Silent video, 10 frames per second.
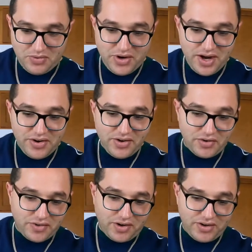We're here in North
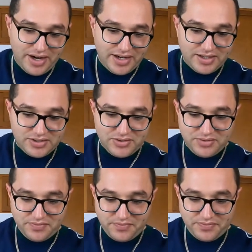Carolina, so
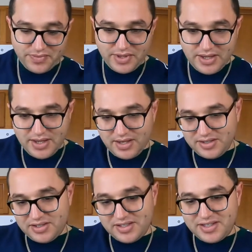it's
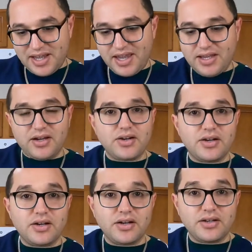the state
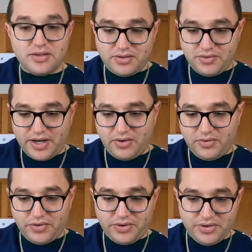right
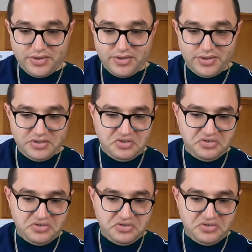over. 2